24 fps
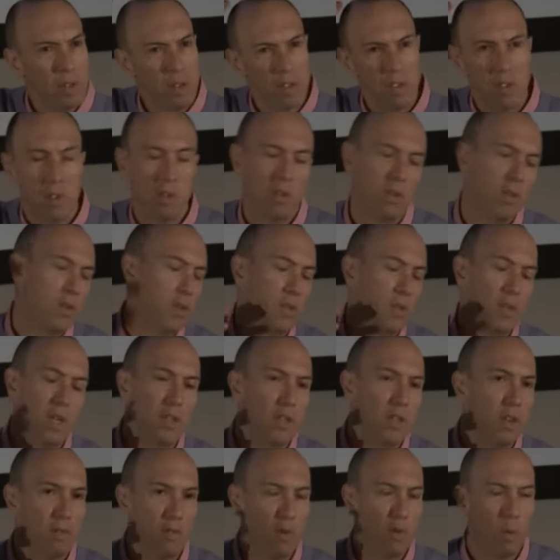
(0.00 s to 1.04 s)
just
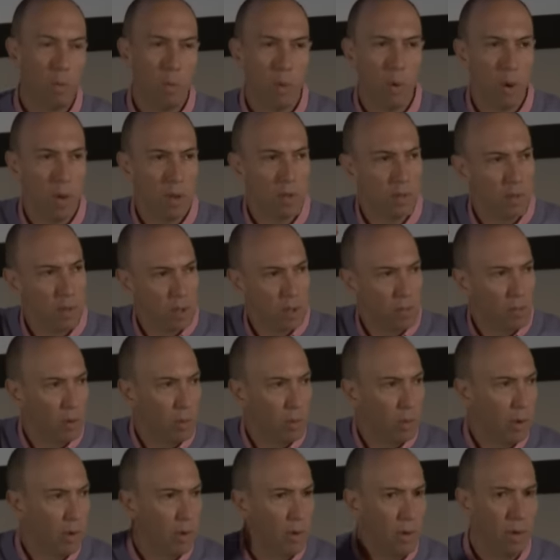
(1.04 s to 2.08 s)
64 points, that's all
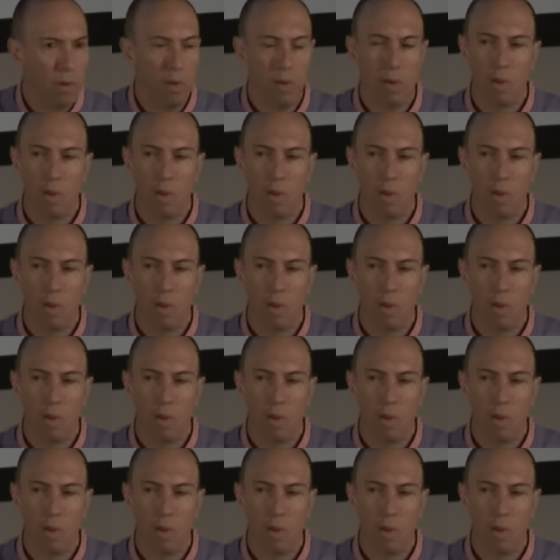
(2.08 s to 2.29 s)
we do.